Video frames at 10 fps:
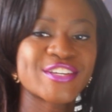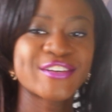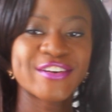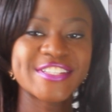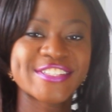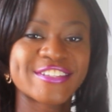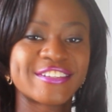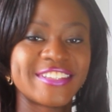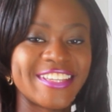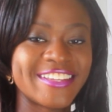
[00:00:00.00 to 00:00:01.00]
Also going
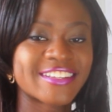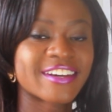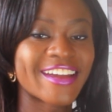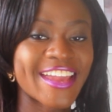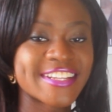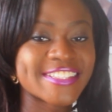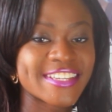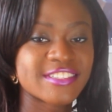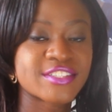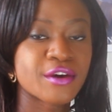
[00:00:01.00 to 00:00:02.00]
to need
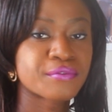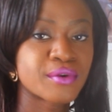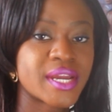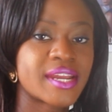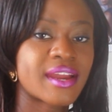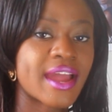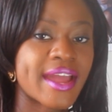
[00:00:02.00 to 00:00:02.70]
editing software.